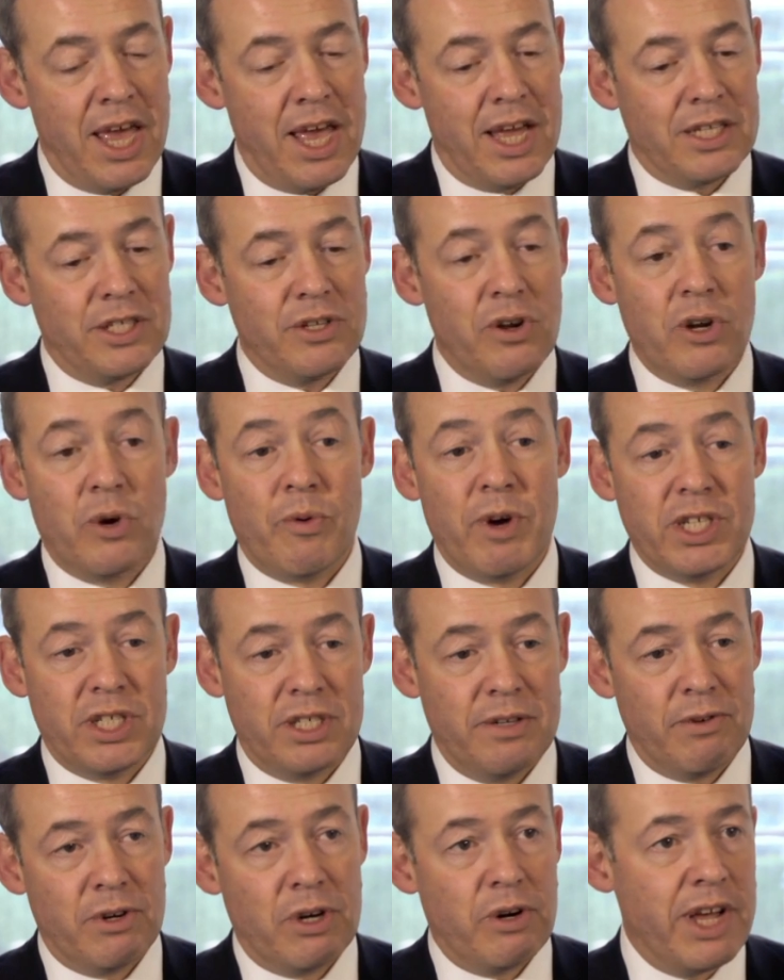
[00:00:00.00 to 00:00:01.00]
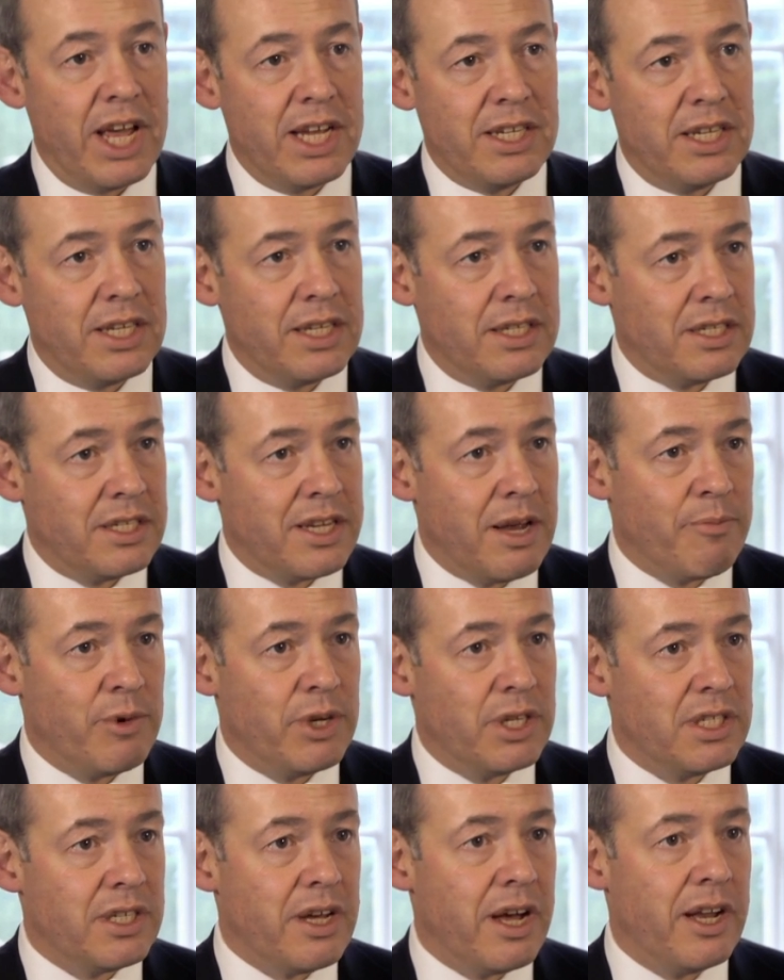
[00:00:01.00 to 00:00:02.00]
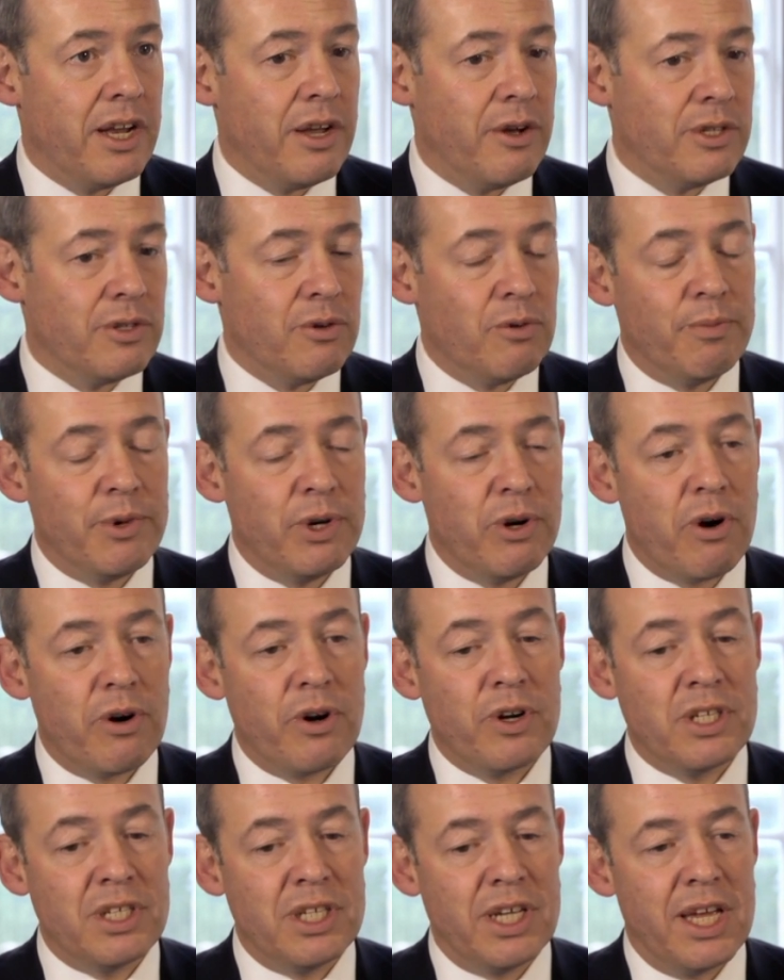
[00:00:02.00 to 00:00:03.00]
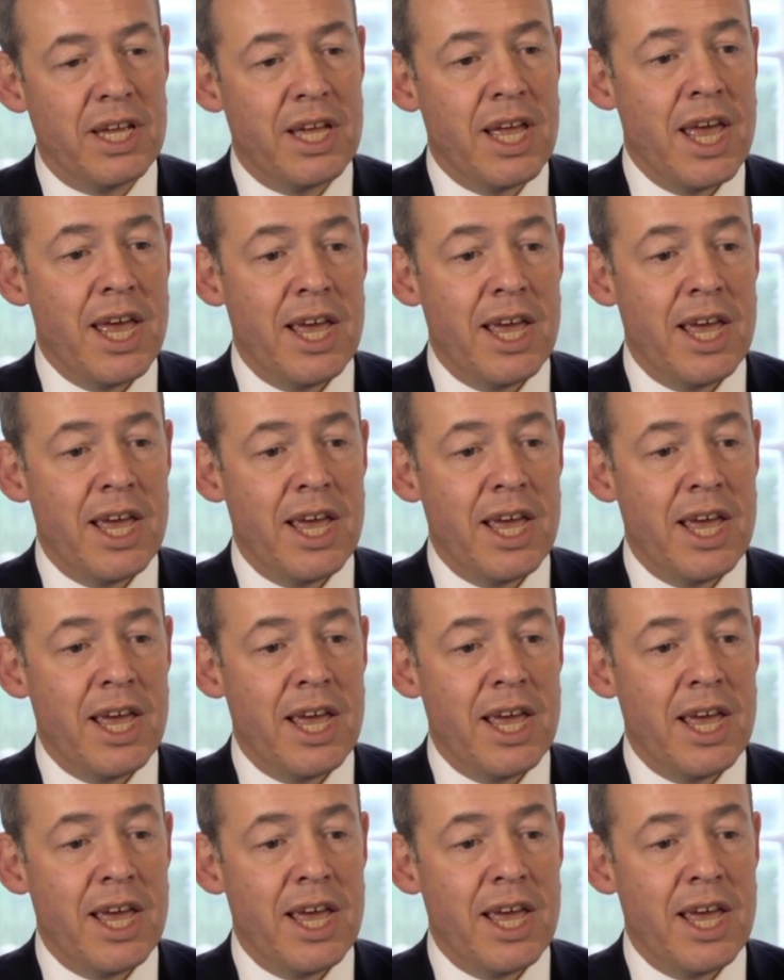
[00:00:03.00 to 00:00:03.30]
It's not a question of creating separate silos or bureaucracy.